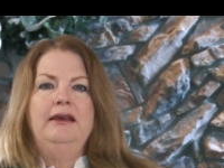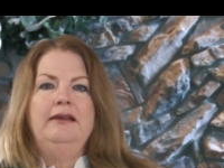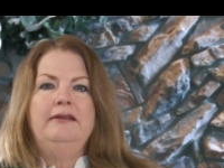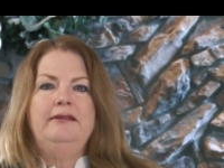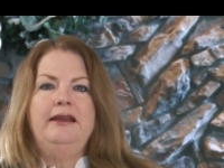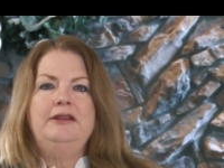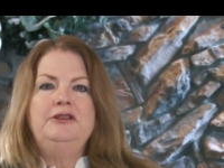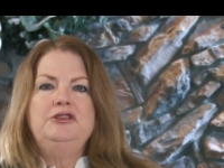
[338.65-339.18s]

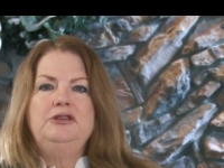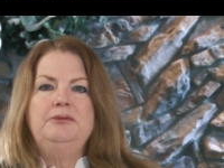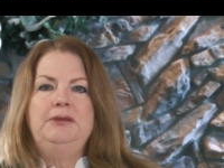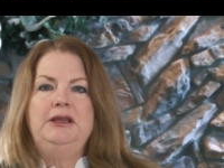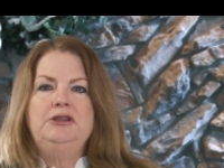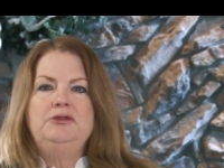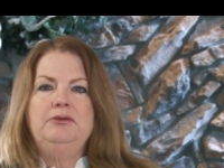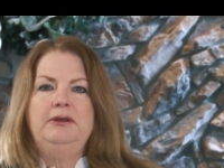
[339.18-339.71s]
sent to
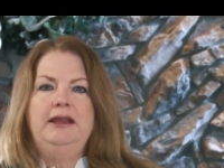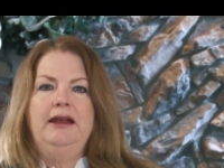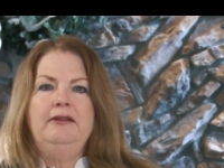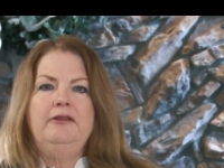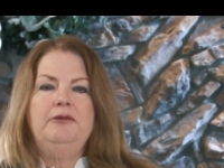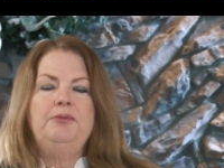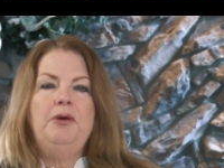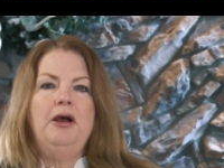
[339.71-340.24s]
me to
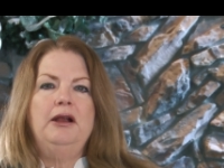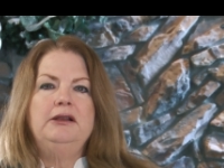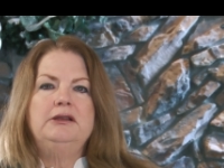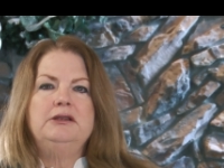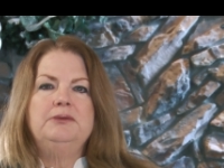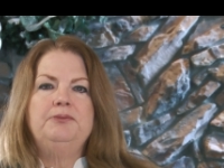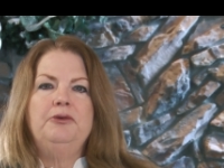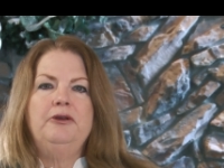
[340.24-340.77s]
announce
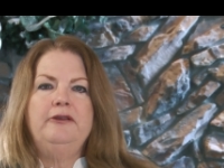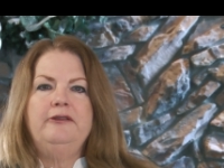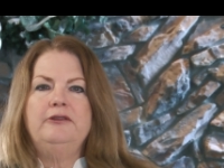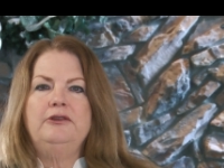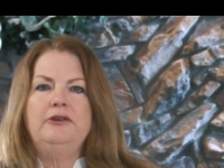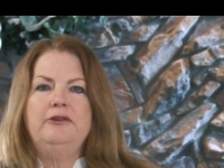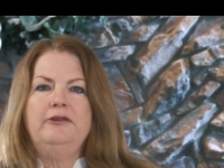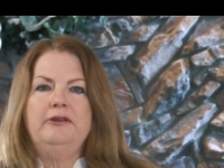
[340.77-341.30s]
pardon to
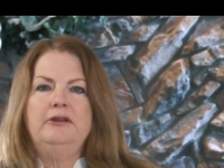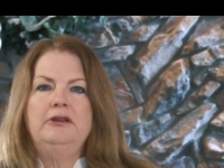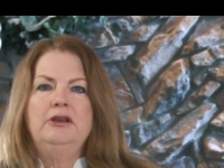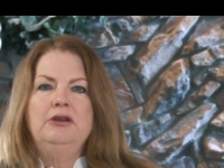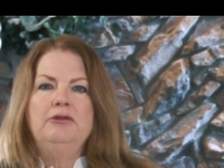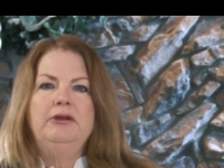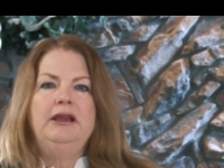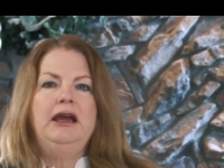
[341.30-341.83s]
prisoners and
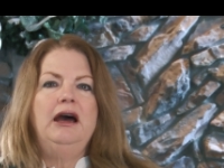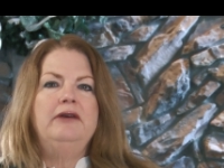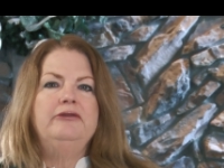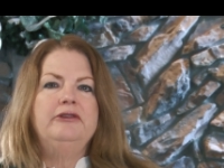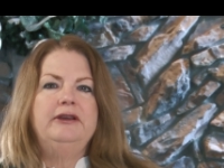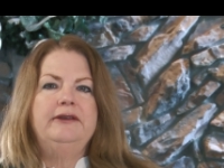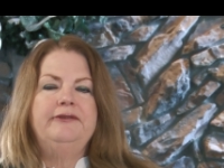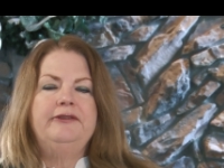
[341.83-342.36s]

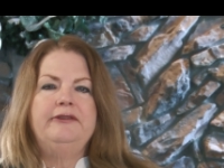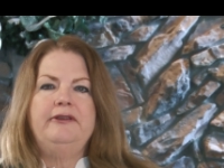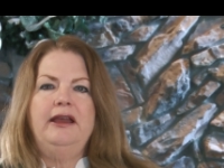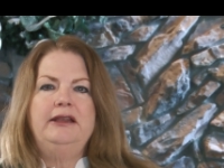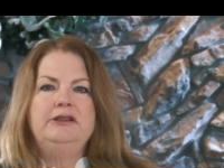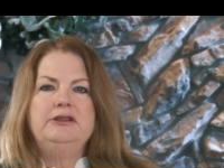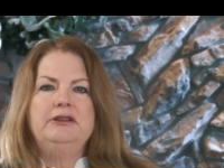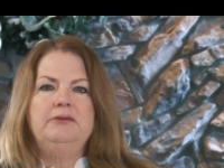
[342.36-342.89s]
recovery of
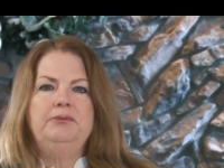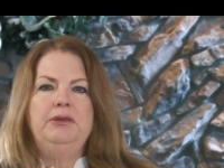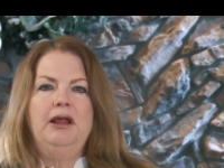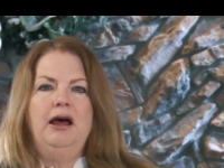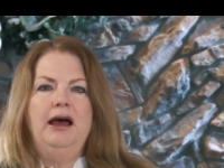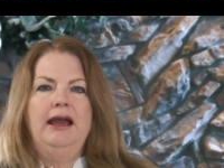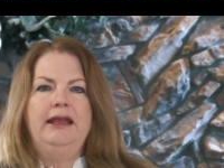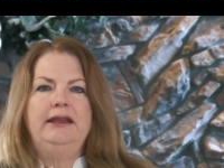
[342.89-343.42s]
sight to the
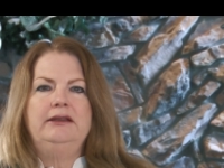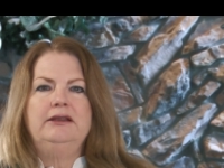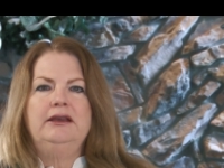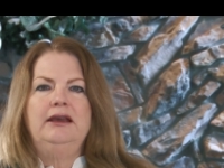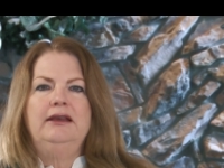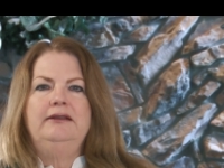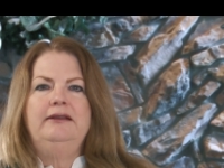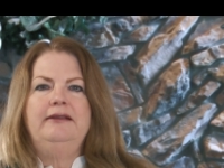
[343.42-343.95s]
blind,
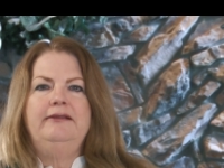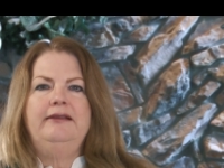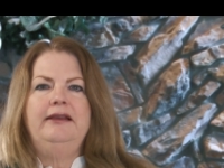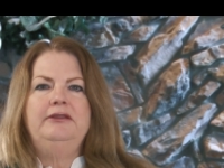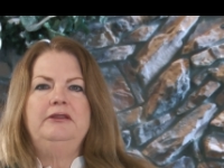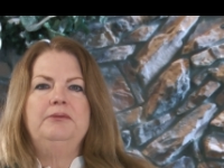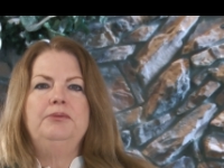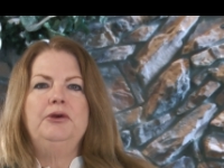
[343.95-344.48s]
to
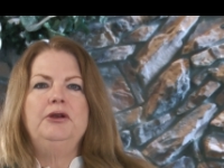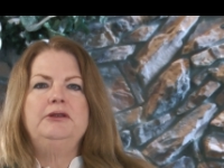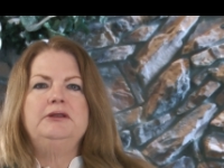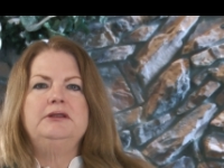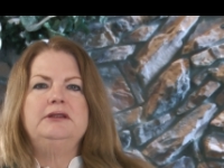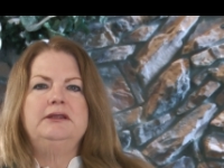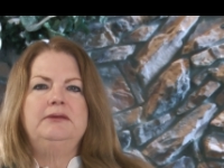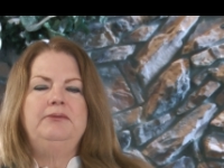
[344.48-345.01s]
set the
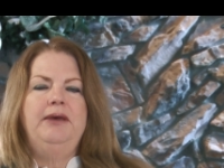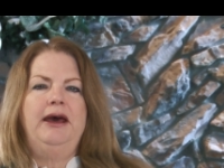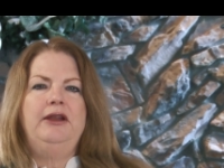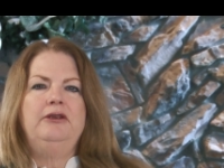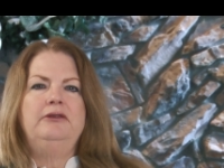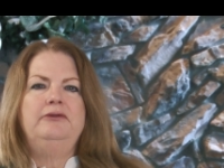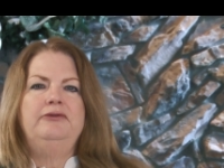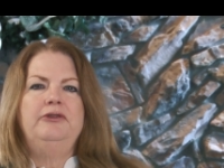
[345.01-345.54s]
burdened and
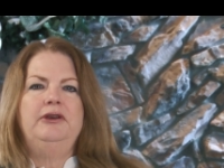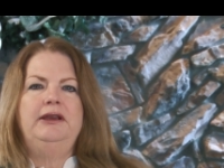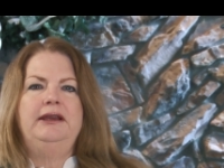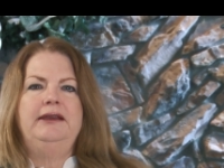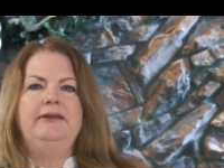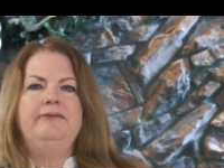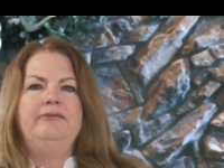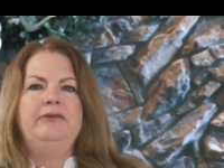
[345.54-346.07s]
battered free,